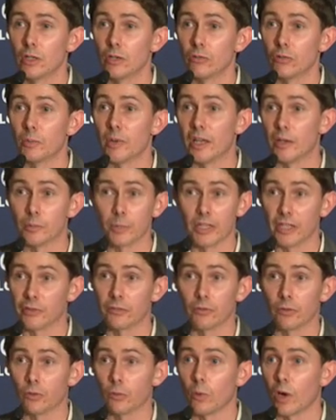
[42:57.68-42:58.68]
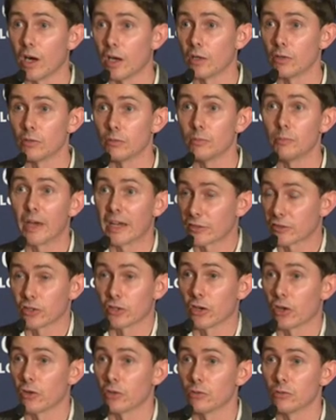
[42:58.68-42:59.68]
remained peaceful while
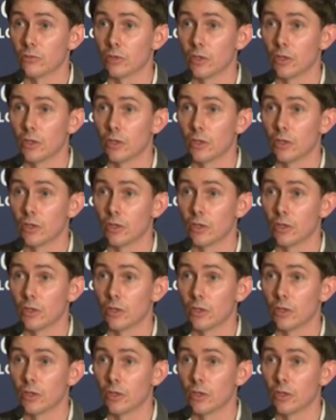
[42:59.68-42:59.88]
Mexico,